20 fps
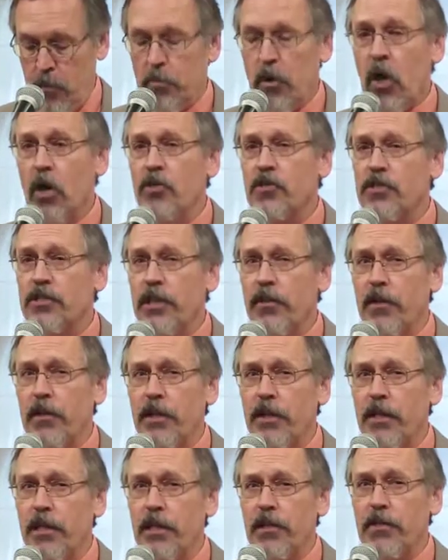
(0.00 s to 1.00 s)
Barnes said that
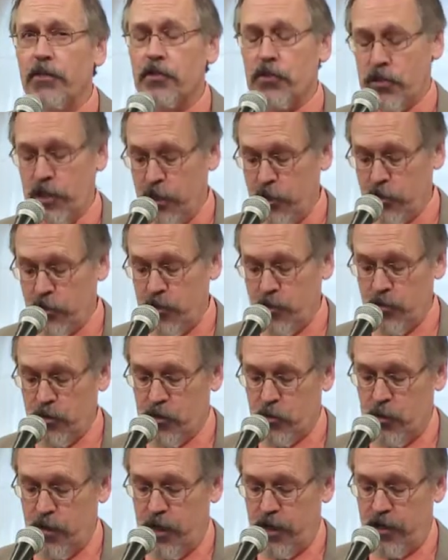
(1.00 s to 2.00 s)
a key distinction
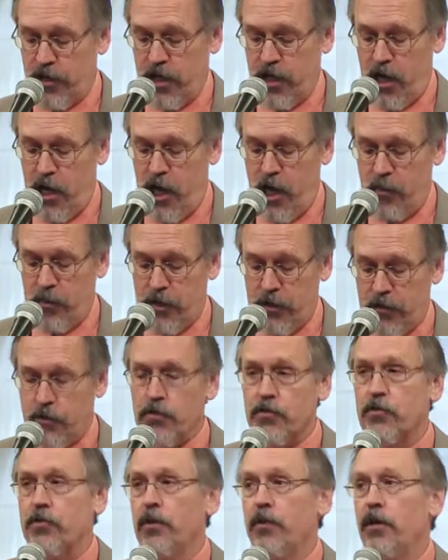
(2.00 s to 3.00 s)
between the
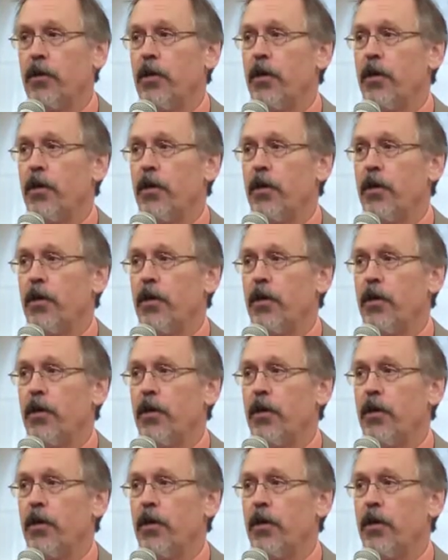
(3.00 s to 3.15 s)
commons